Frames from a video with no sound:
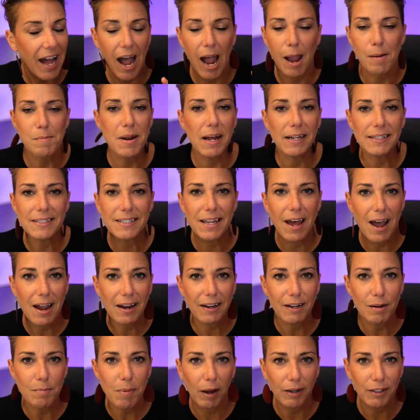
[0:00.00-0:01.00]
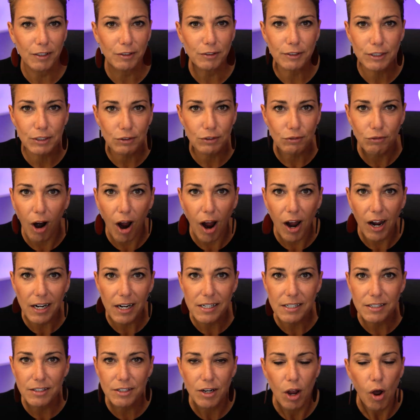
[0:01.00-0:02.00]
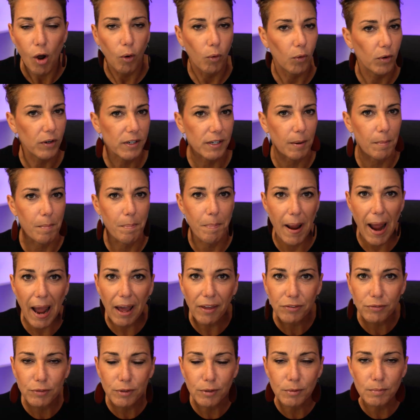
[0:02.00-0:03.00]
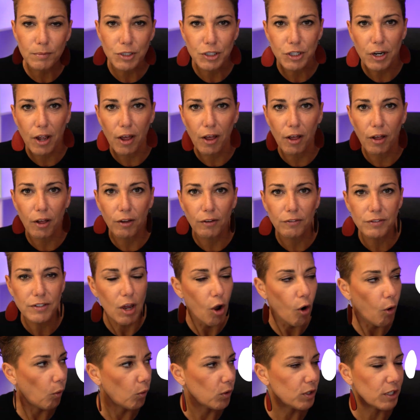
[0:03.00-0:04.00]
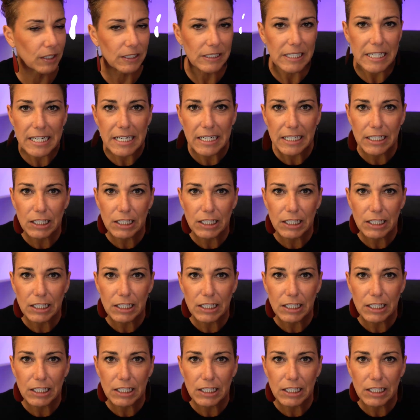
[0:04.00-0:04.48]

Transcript: I'm not talking about your garage or your bathroom shelves or your linen